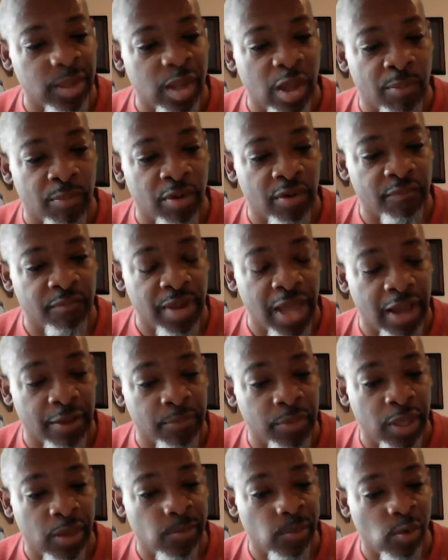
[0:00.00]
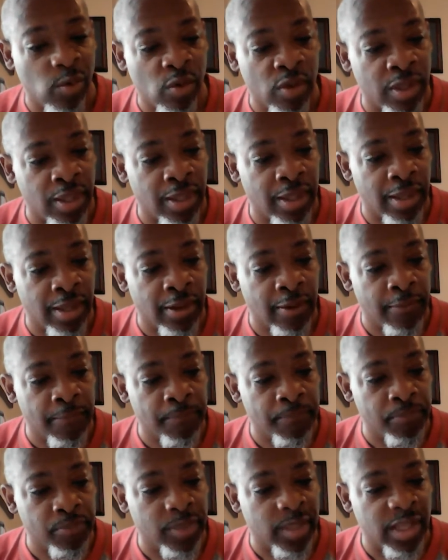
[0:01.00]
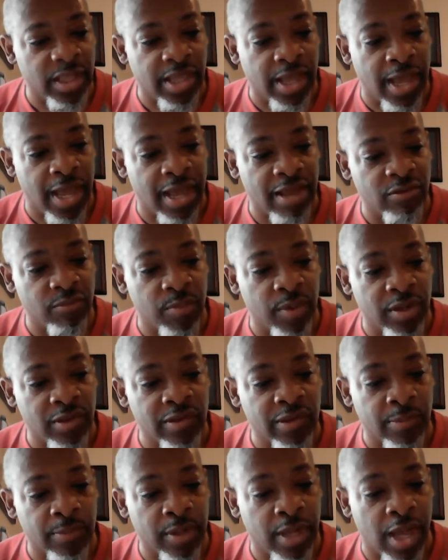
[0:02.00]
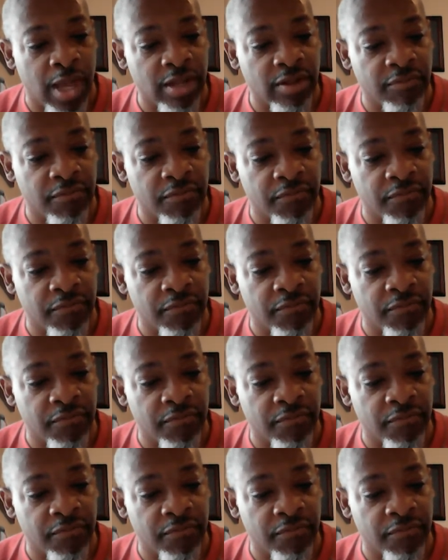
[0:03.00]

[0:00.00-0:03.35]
number of black people, that there has been some kind of